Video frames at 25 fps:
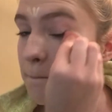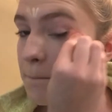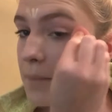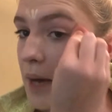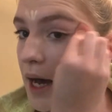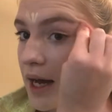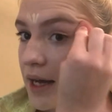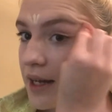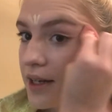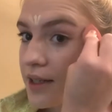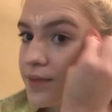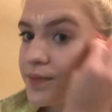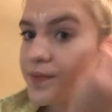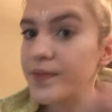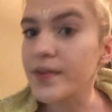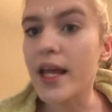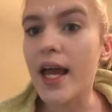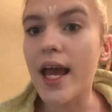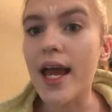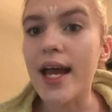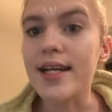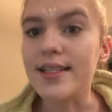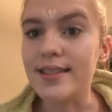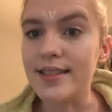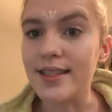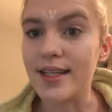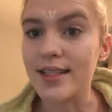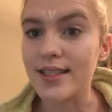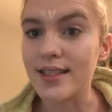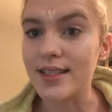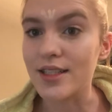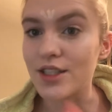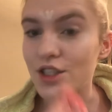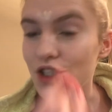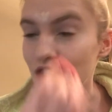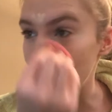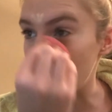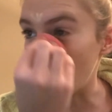but it does
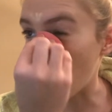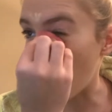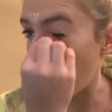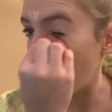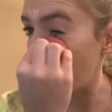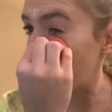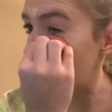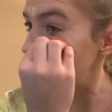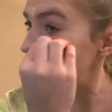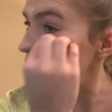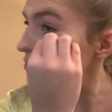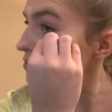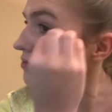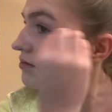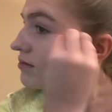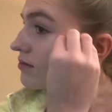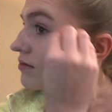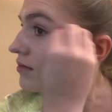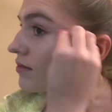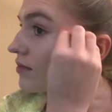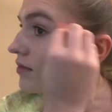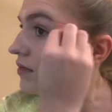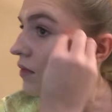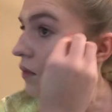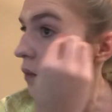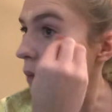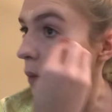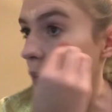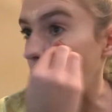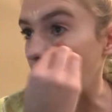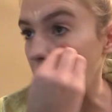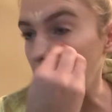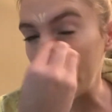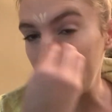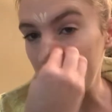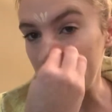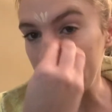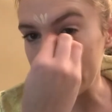its job.
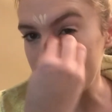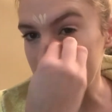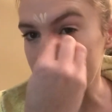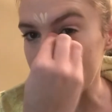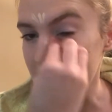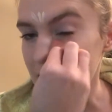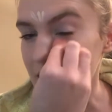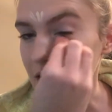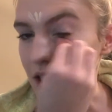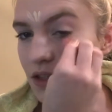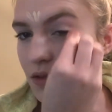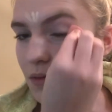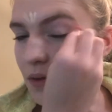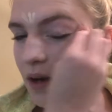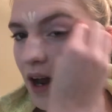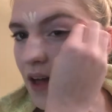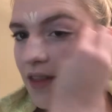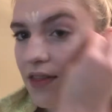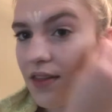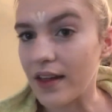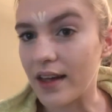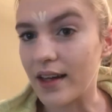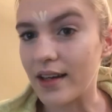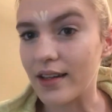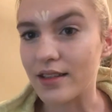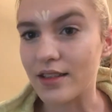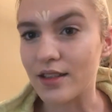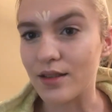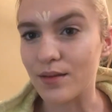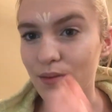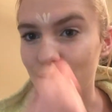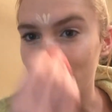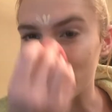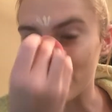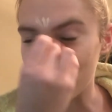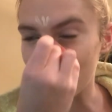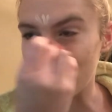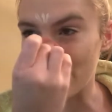Well, at least it does what I think it's
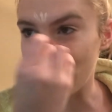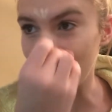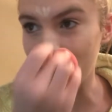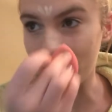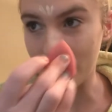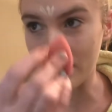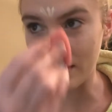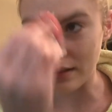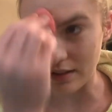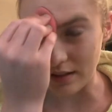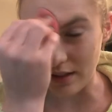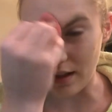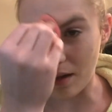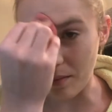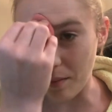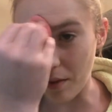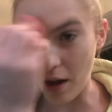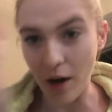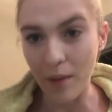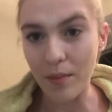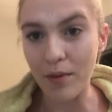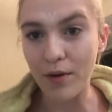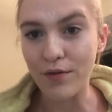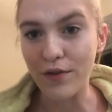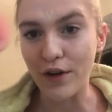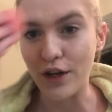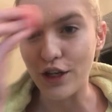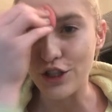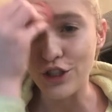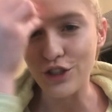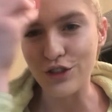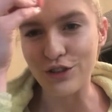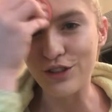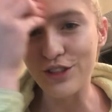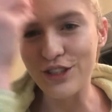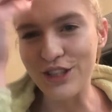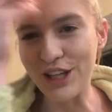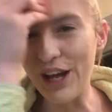supposed to do because I'm not a
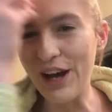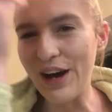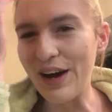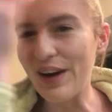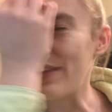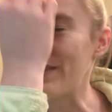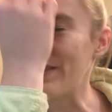professional. So,